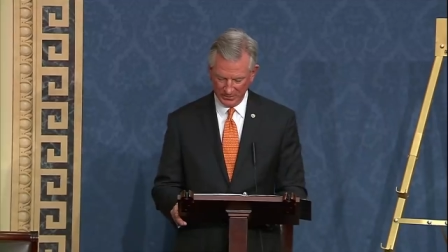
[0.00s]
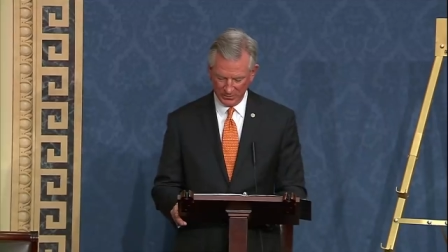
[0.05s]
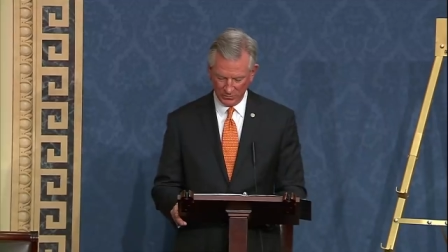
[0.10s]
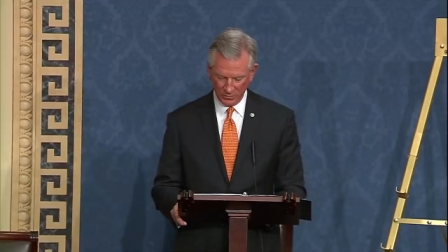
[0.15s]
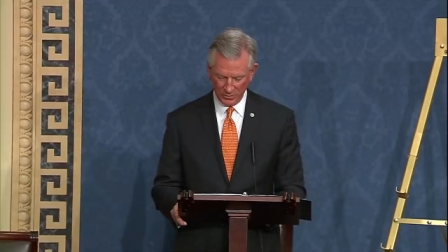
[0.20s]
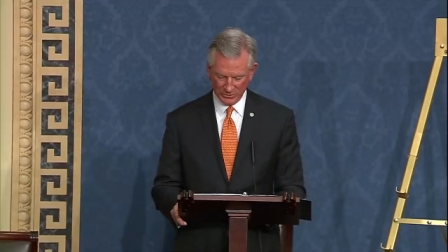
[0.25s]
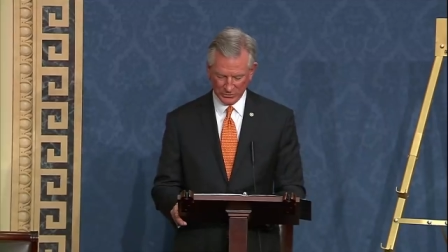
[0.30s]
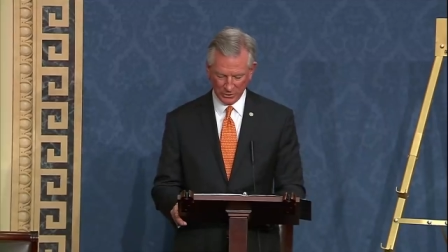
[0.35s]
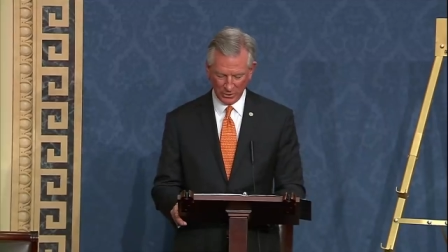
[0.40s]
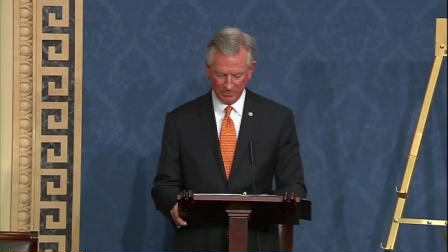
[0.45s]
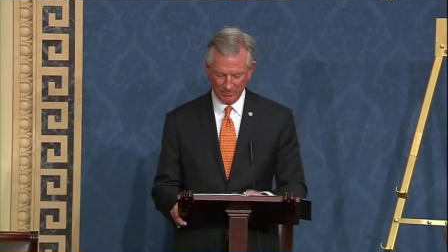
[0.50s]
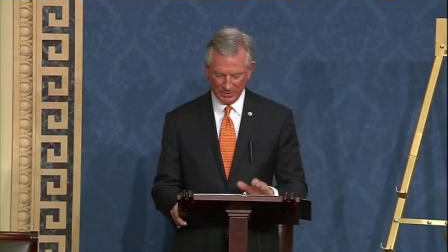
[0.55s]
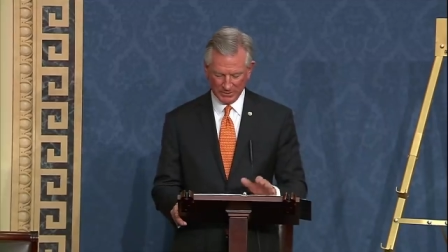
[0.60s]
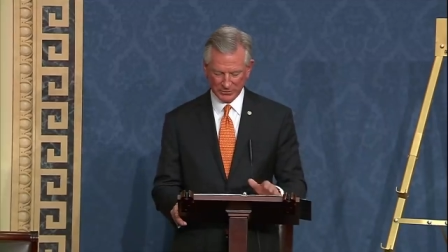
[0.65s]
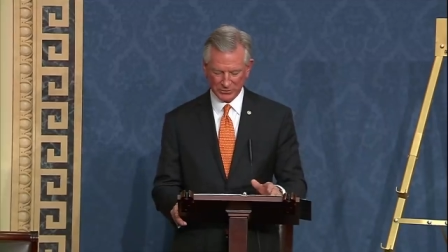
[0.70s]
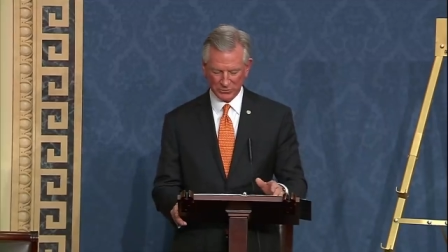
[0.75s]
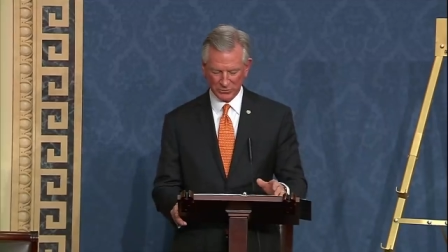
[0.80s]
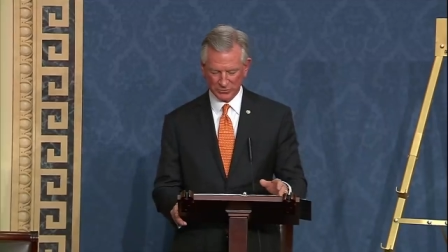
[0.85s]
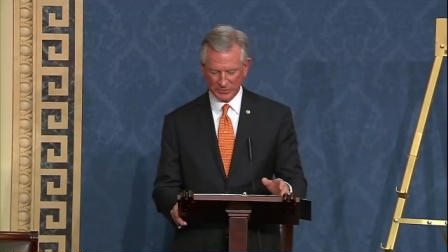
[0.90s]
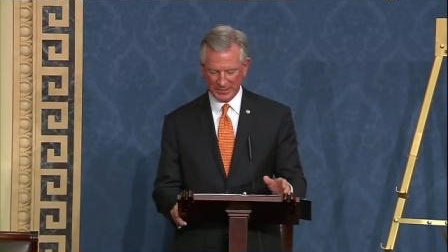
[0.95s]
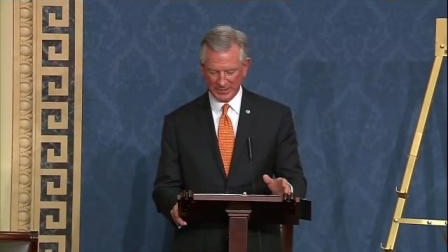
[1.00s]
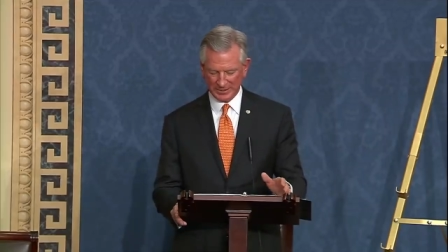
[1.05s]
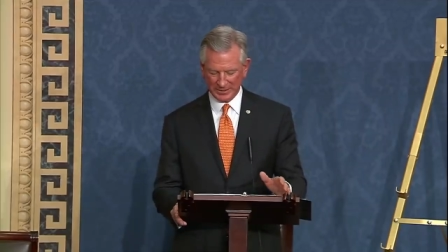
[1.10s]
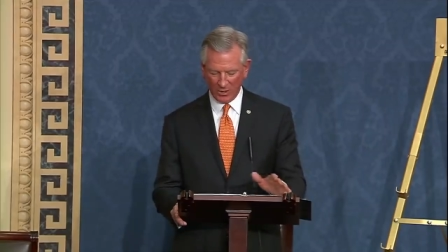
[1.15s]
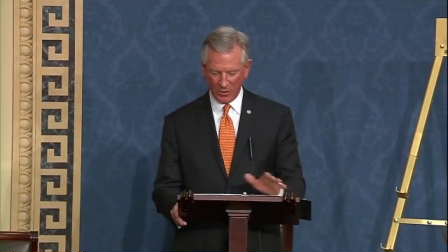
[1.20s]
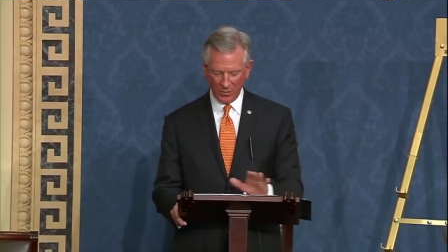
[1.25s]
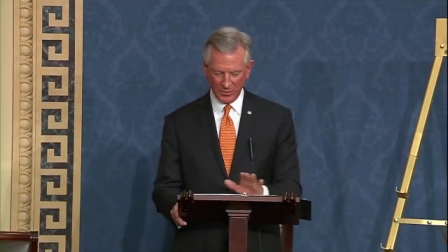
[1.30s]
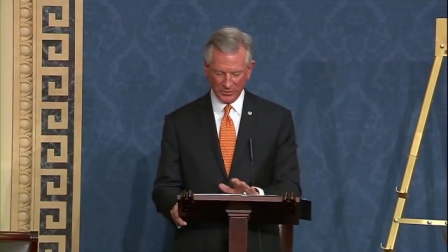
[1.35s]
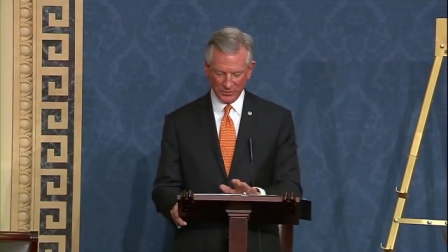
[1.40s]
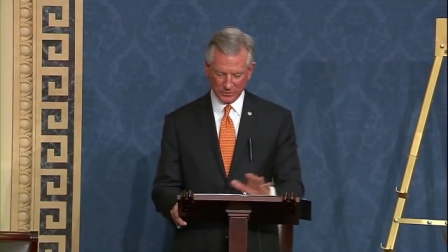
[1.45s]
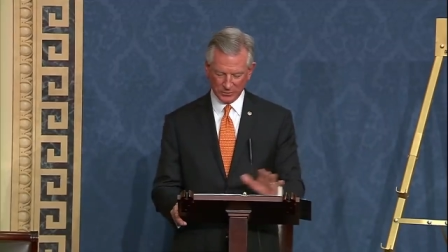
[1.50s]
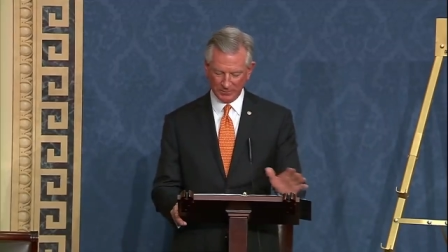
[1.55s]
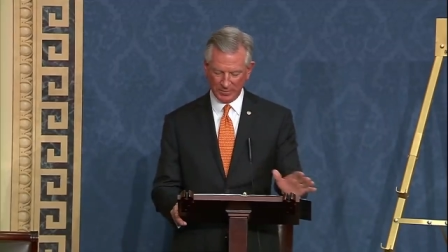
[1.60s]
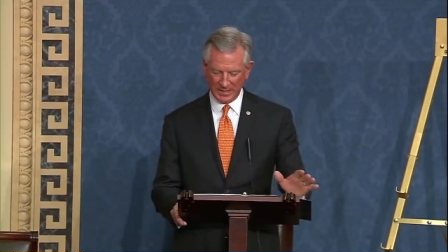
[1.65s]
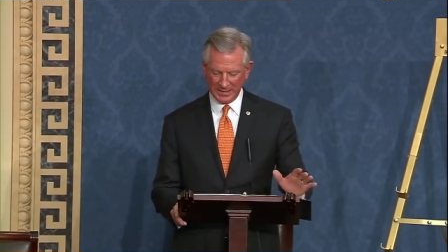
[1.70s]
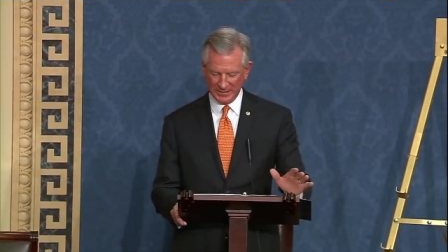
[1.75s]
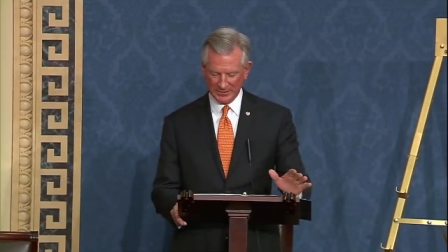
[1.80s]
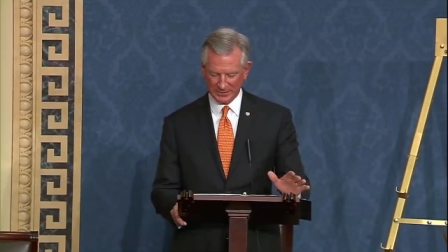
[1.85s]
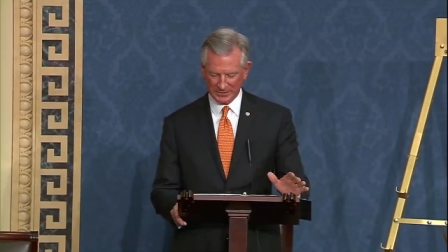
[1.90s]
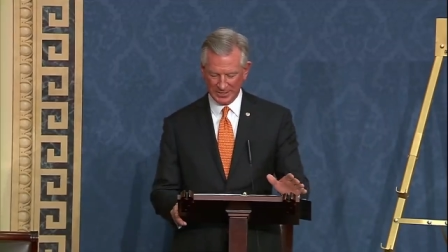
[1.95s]
which are missiles that go into
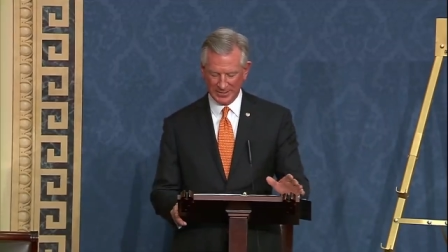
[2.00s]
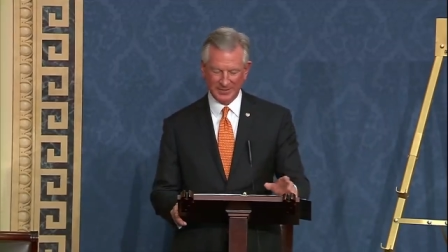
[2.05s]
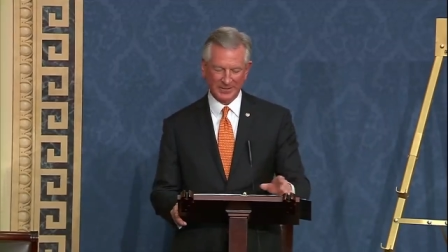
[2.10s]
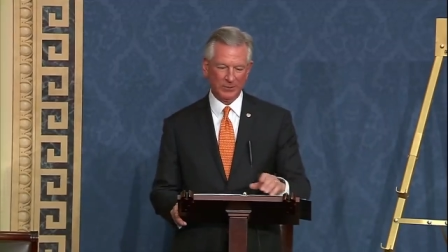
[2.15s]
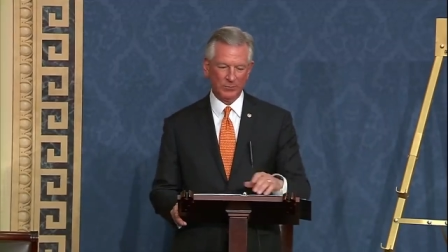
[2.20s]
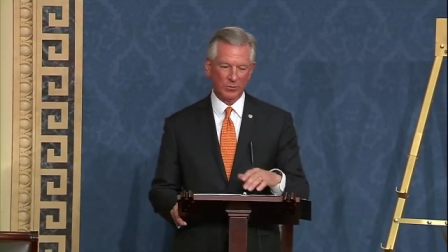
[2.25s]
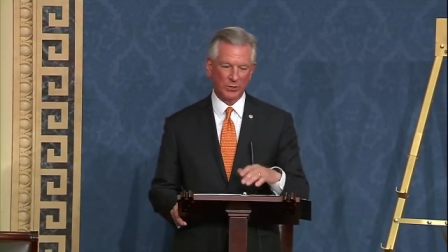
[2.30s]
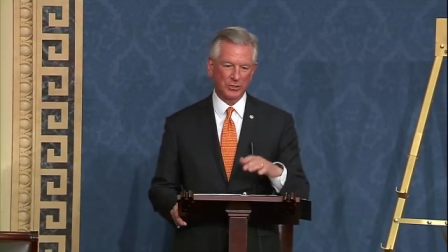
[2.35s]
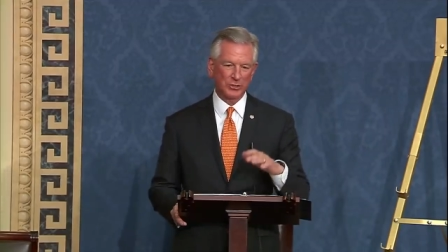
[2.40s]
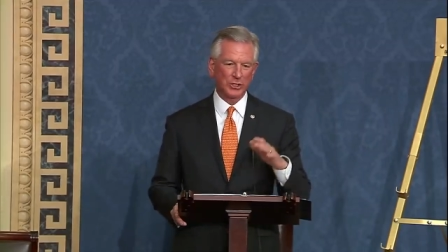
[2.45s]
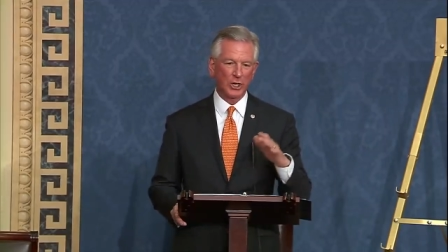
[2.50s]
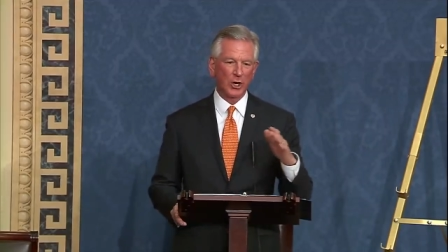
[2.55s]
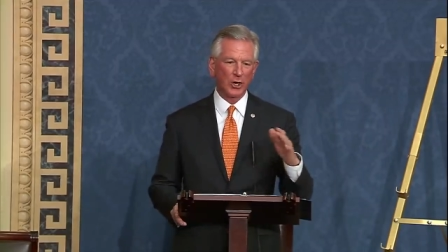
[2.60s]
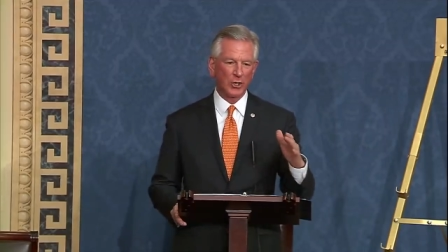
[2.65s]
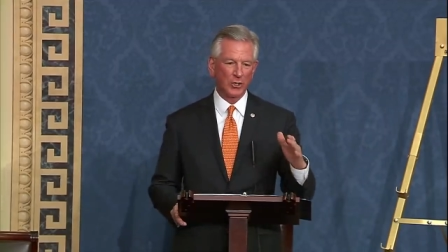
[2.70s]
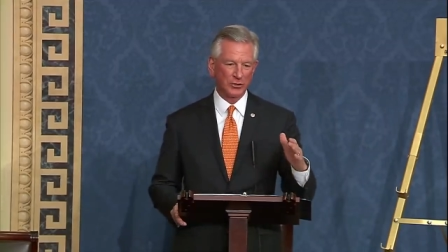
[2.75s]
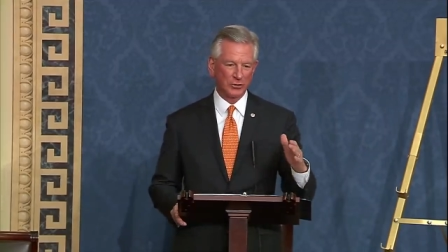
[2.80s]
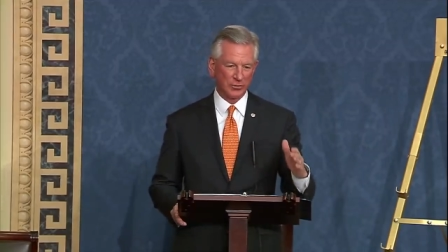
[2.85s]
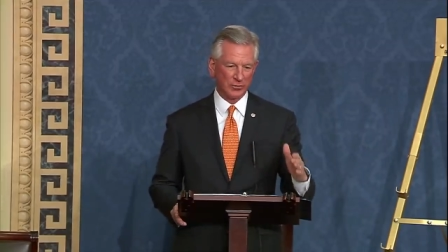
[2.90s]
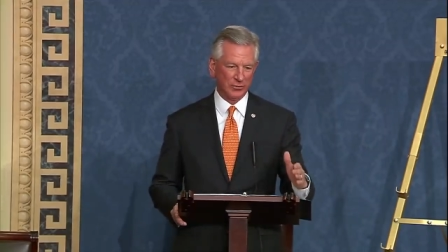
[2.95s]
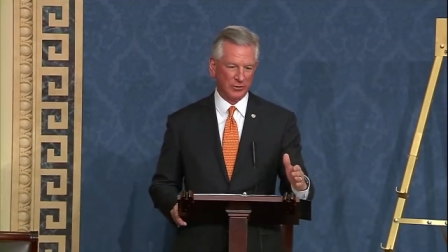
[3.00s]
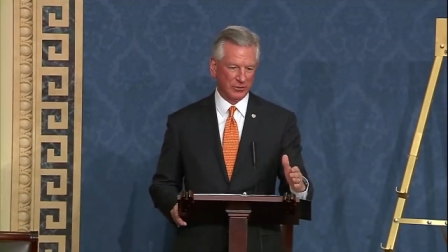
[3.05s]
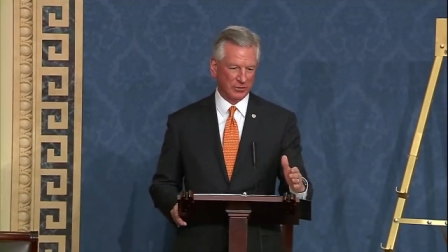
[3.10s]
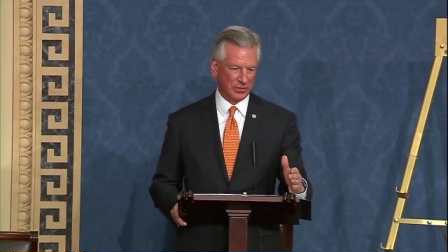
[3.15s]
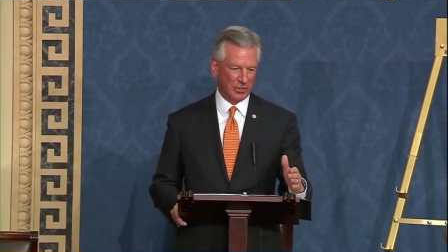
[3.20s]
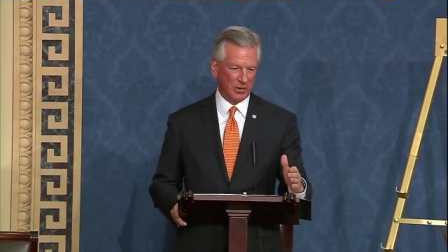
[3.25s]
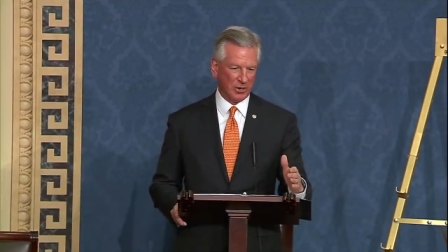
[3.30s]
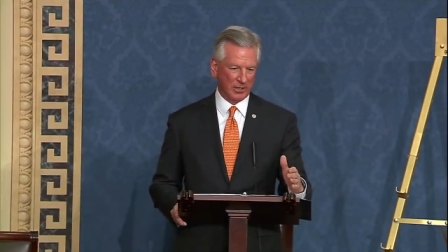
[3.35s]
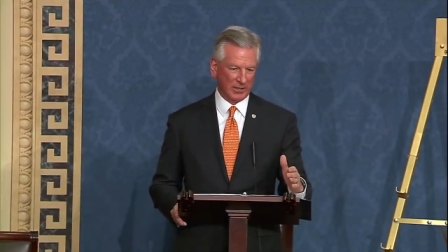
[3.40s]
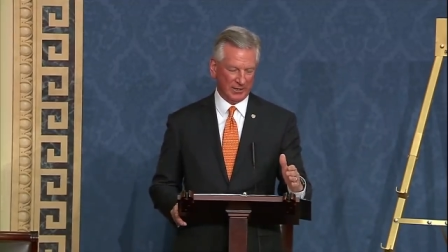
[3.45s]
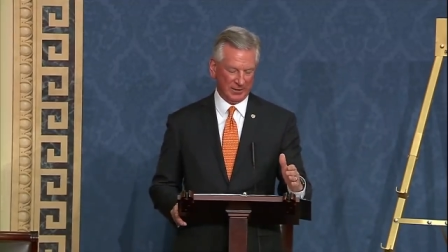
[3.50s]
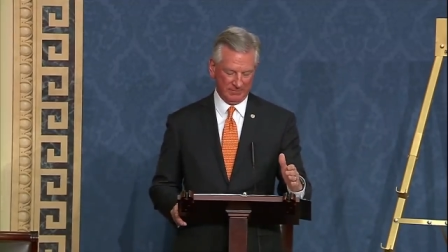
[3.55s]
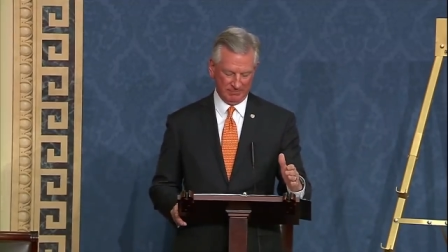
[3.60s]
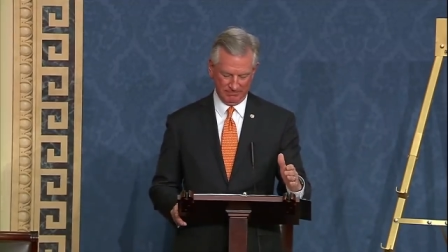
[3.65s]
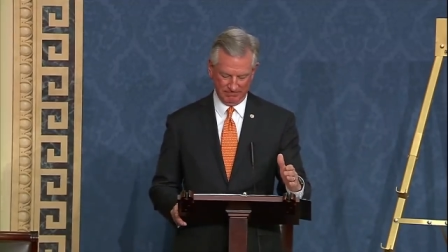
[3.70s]
space and then return to their target.